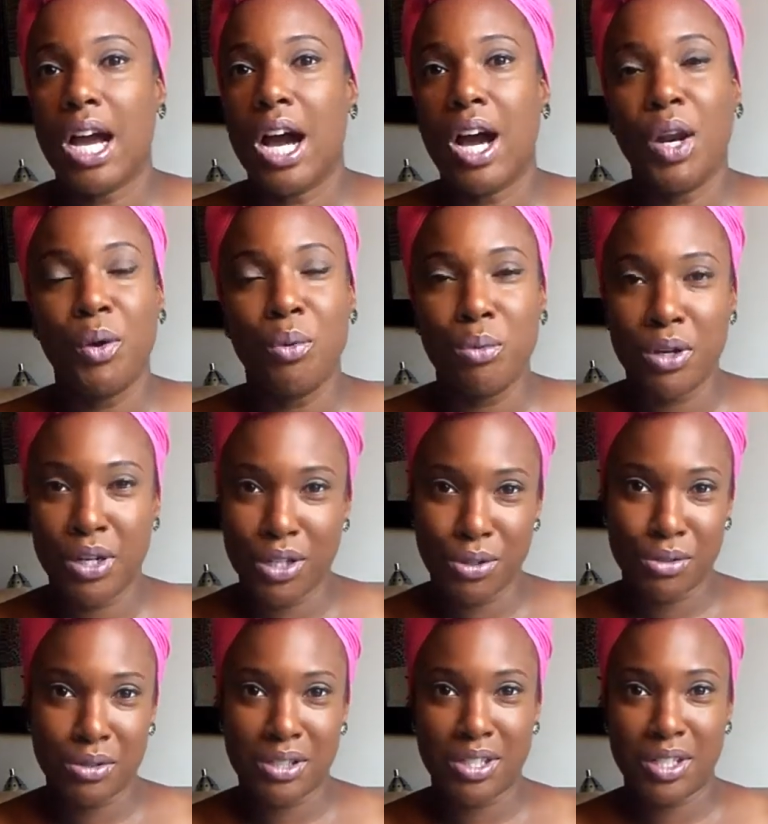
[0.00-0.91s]
I don't want
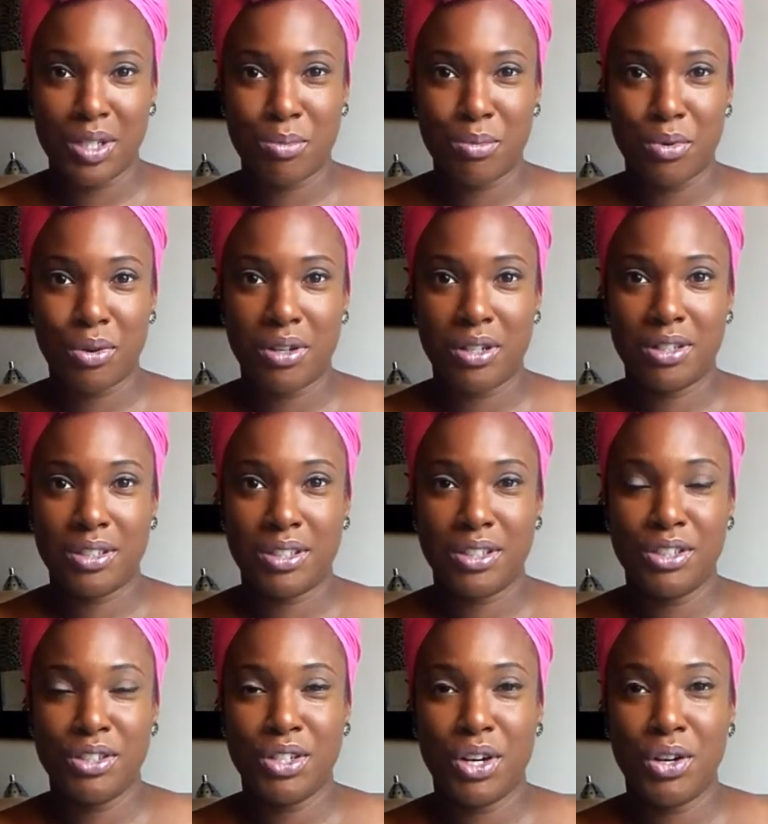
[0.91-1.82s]
to use it anymore?
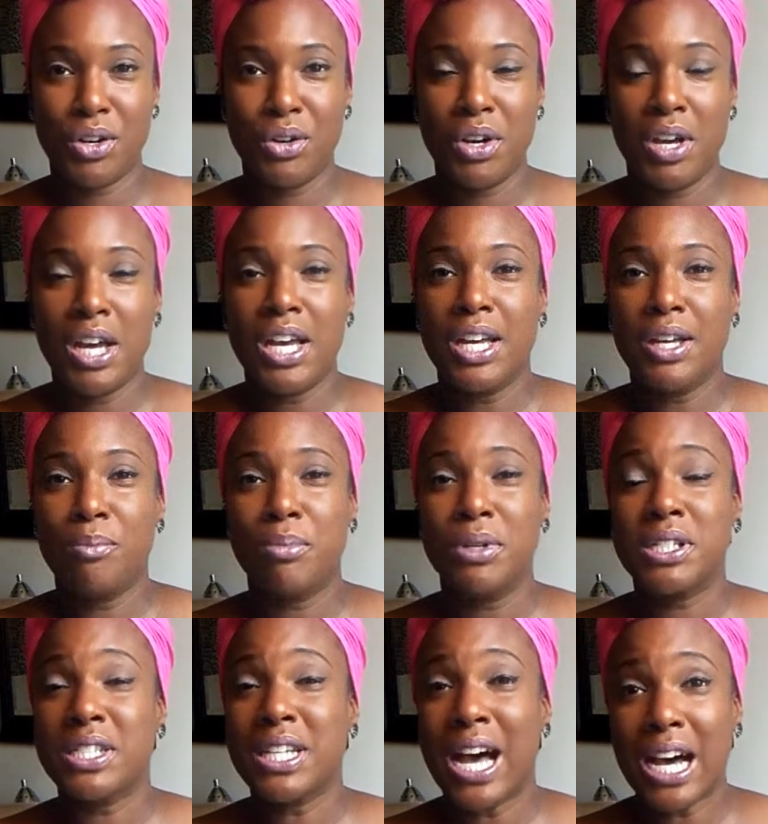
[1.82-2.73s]
You know,
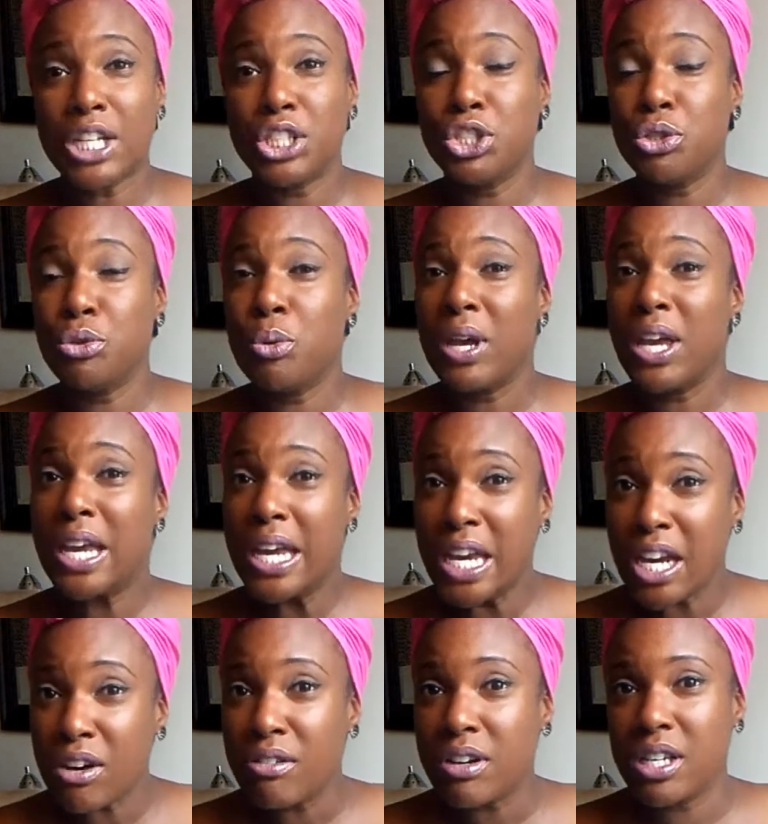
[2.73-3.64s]
besides you
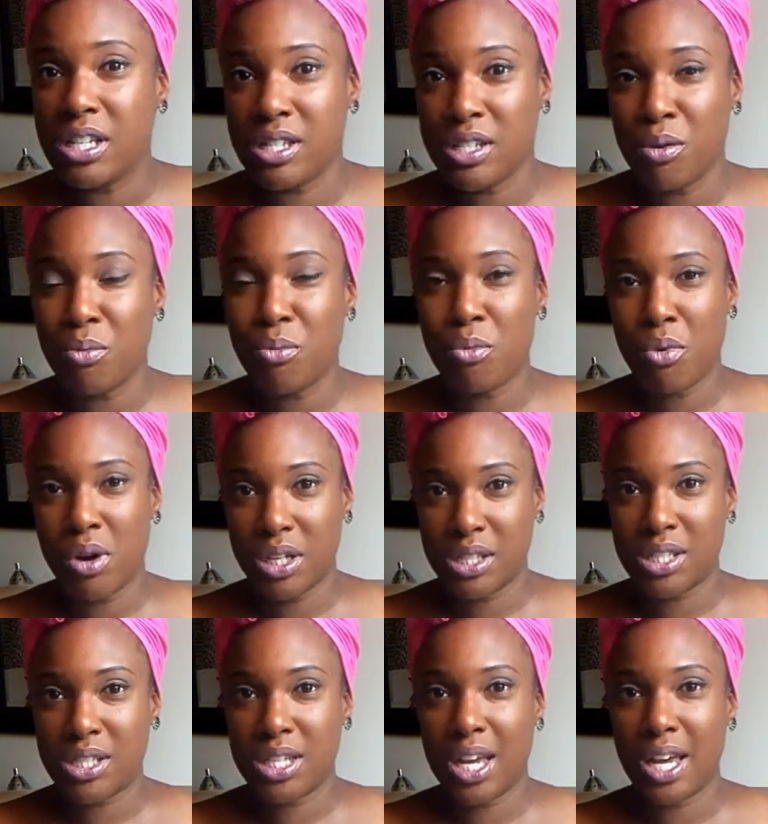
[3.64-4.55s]
hearing
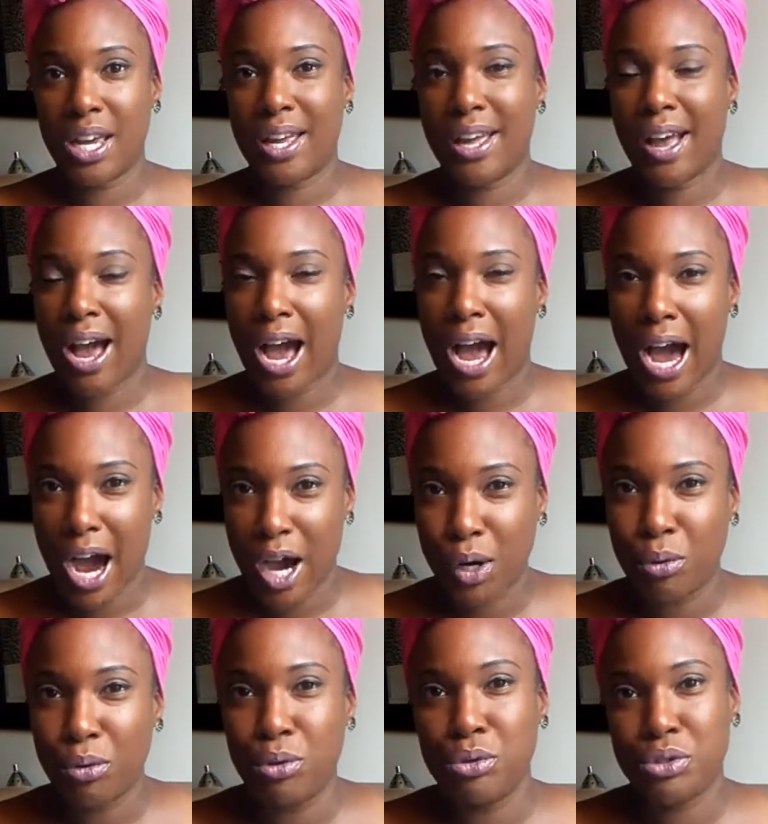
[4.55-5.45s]
someone say,
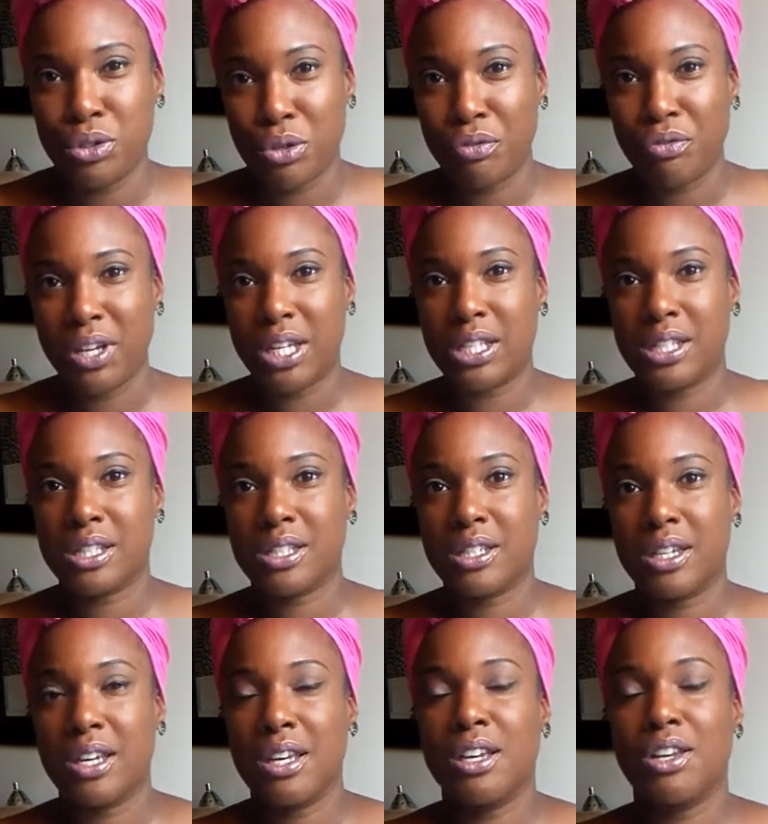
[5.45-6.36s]
I don't use sulfates.
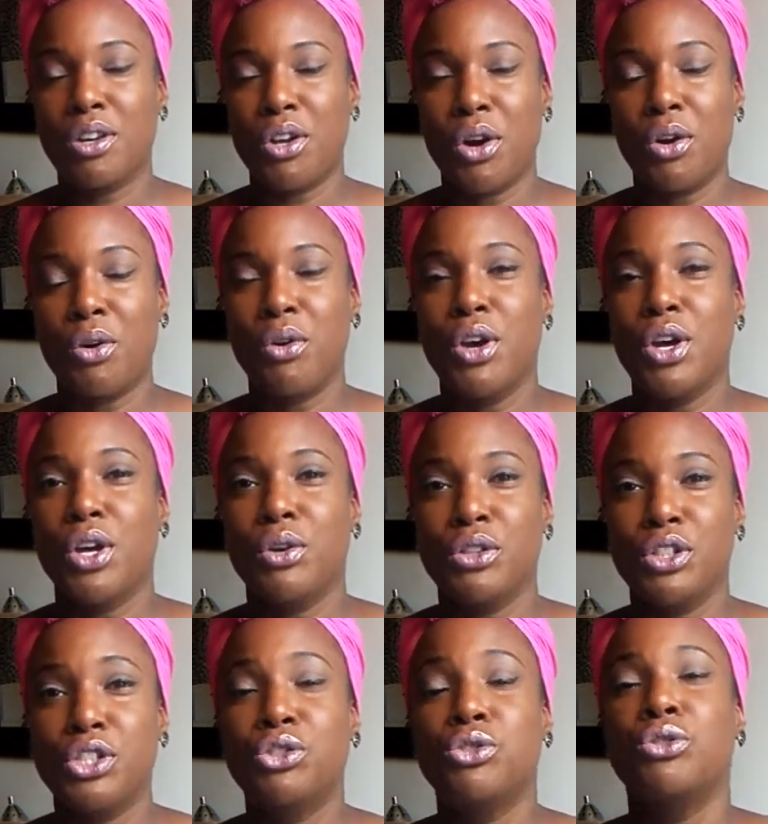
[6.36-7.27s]
You know,
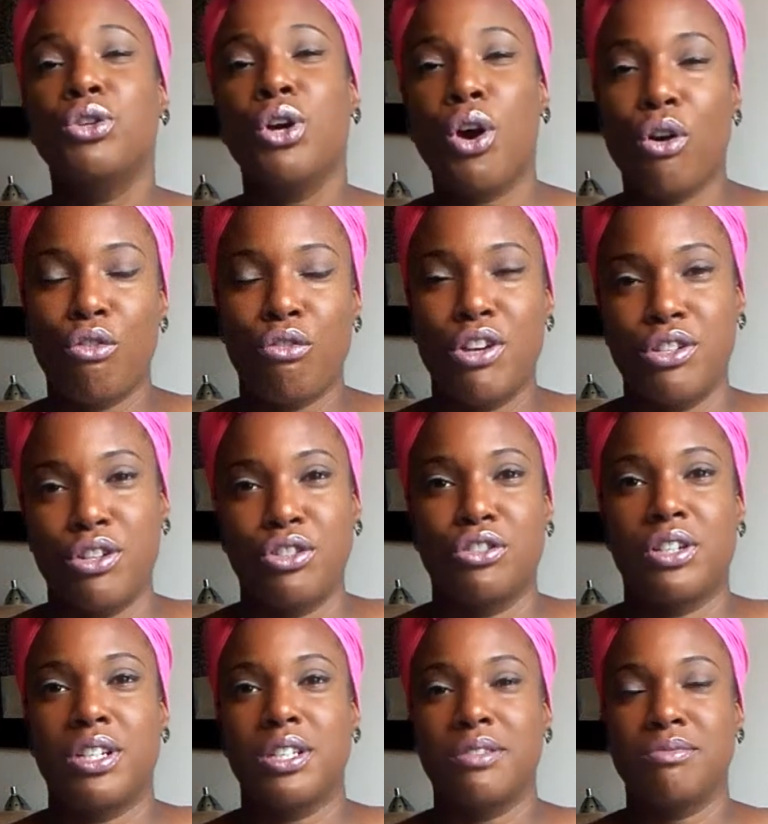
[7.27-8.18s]
did you do your own
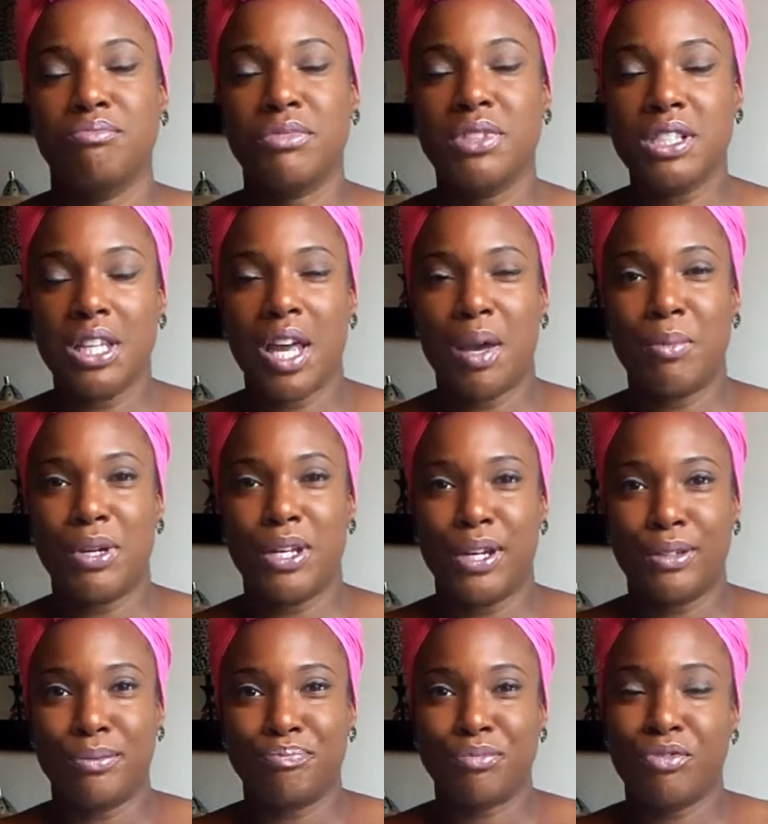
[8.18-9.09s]
research on it? Just let me
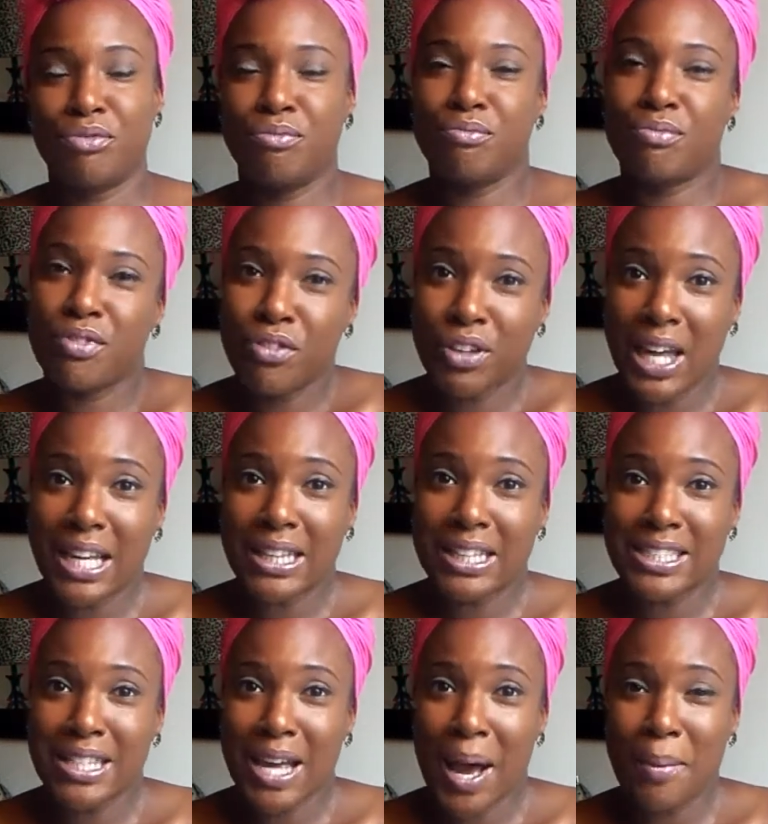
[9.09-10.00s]
know. If you
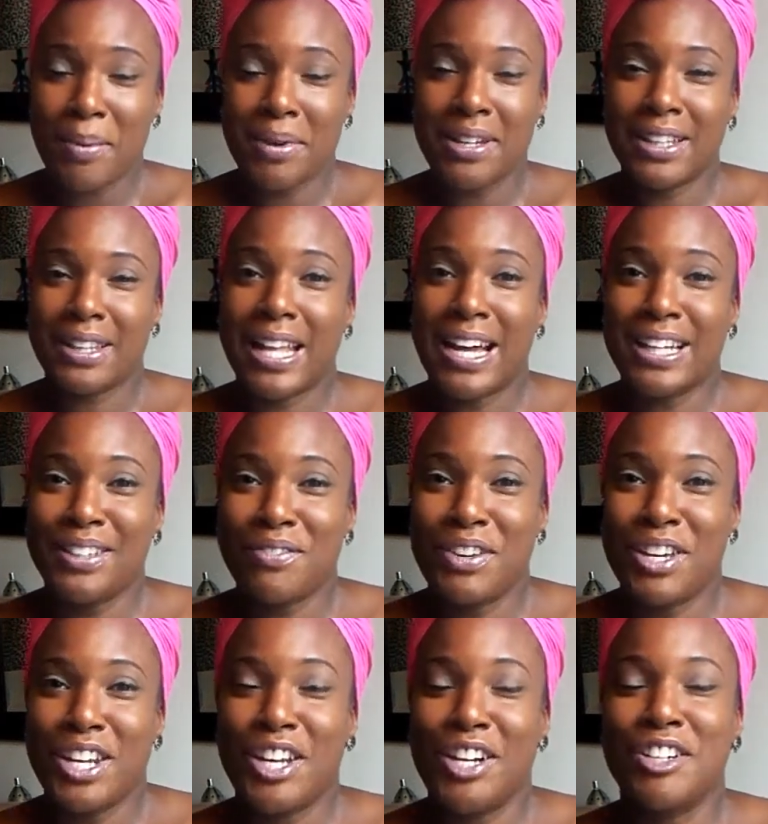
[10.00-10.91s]
like this topic, like the
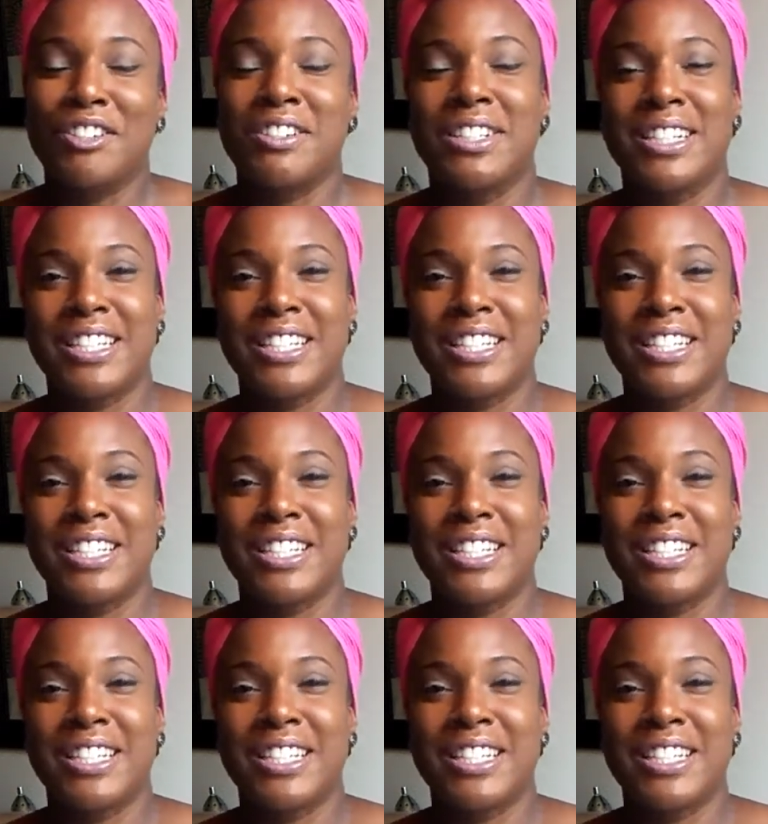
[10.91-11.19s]
video.